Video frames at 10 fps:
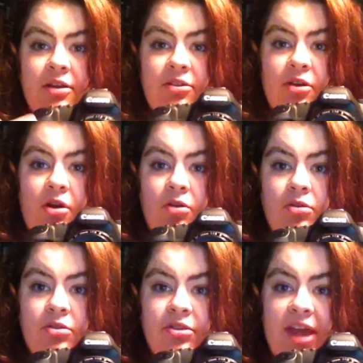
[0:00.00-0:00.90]
is
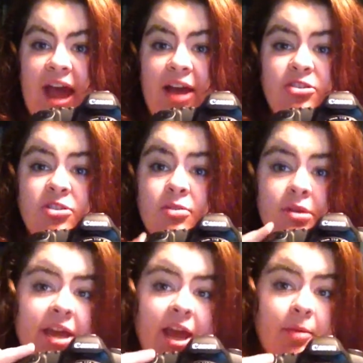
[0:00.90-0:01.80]
all the actual
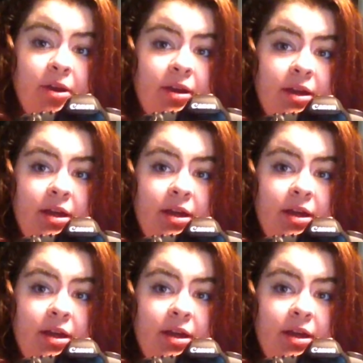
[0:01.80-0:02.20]
camera,